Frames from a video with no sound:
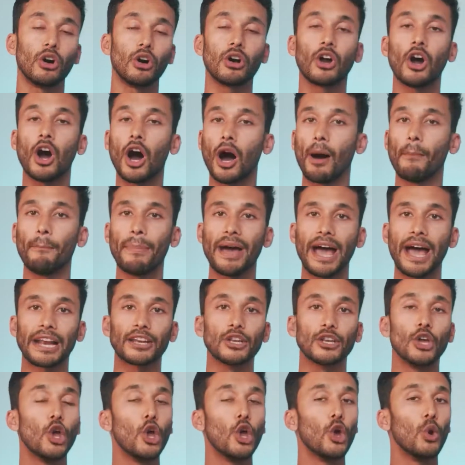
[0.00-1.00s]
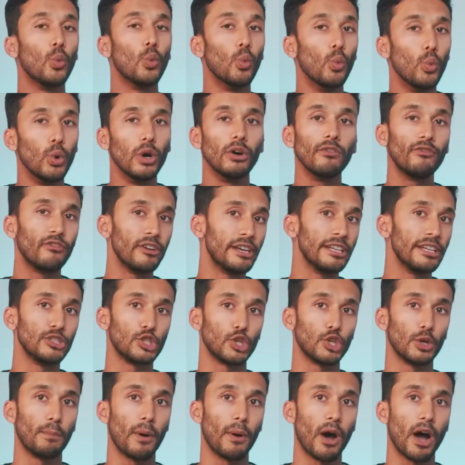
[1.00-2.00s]
compact, will fit into
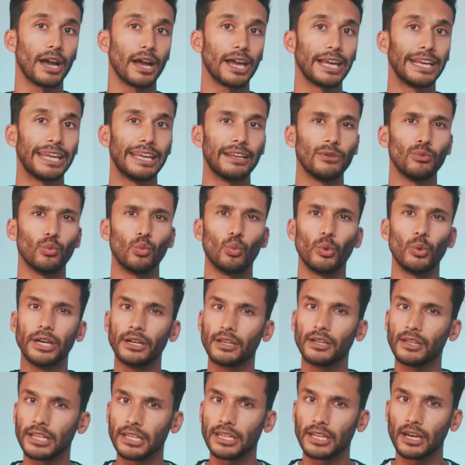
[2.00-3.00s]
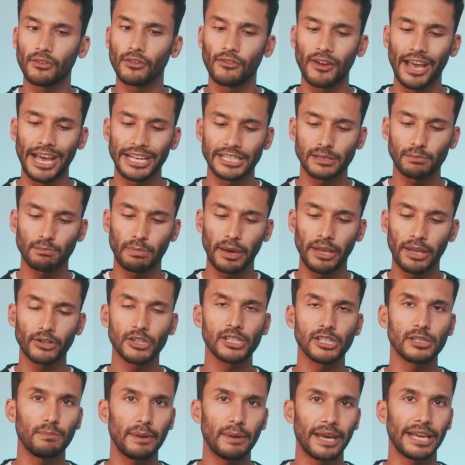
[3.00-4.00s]
your pocket, and weirdly enough has better
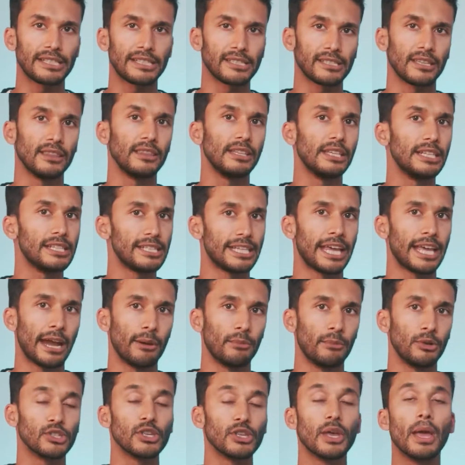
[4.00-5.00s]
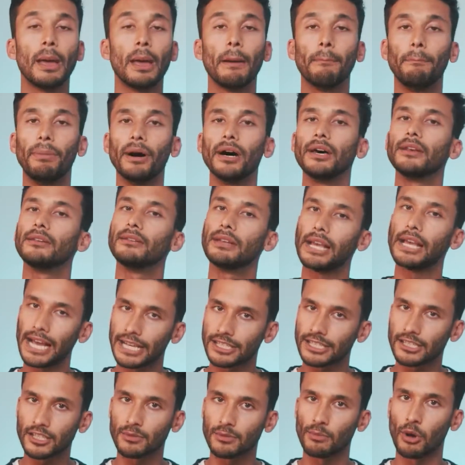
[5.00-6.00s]
specs than these cameras, but
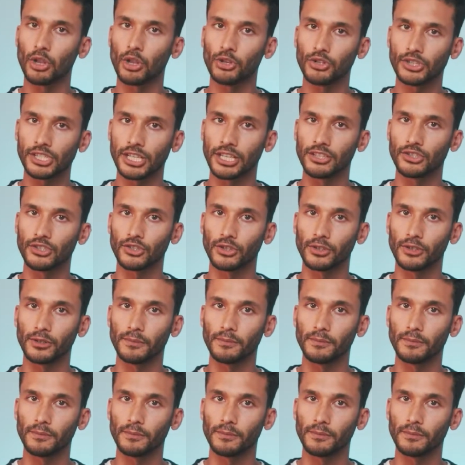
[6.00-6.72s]
has a smaller sensor.